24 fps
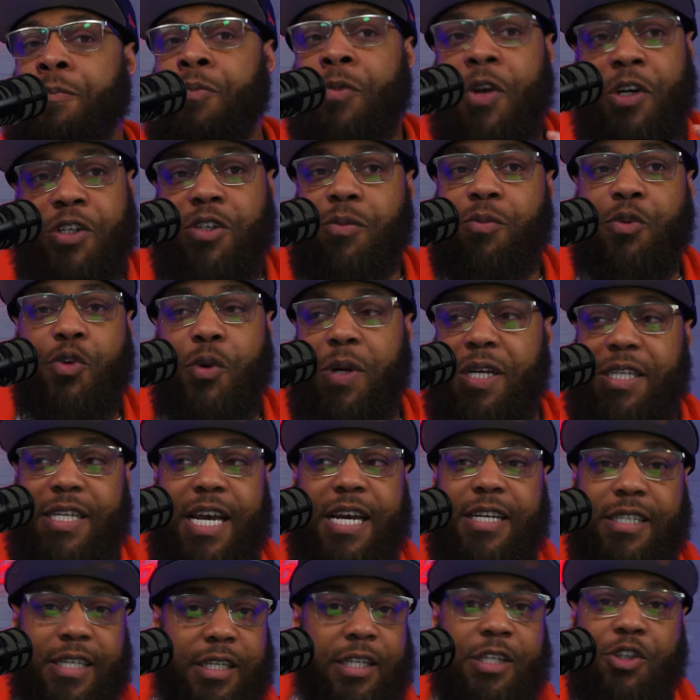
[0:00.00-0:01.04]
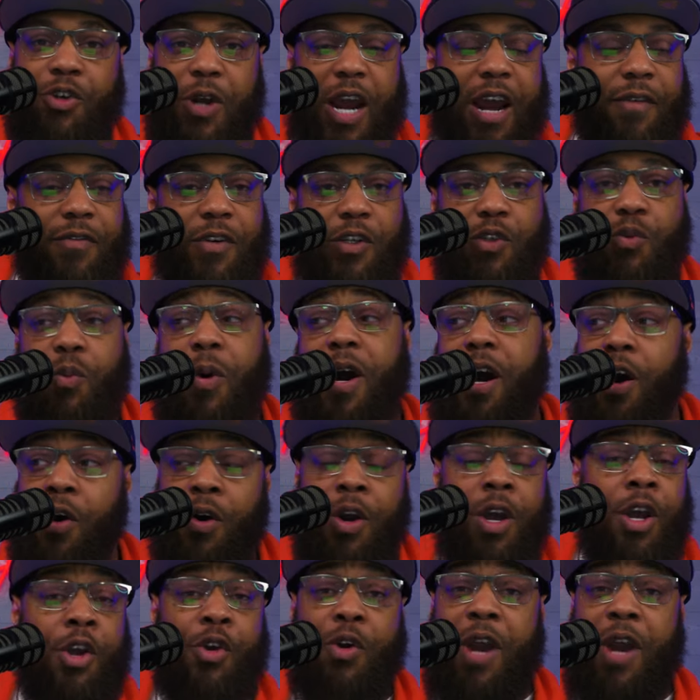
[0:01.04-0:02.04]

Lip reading: There's some 3 techs in the draft as well.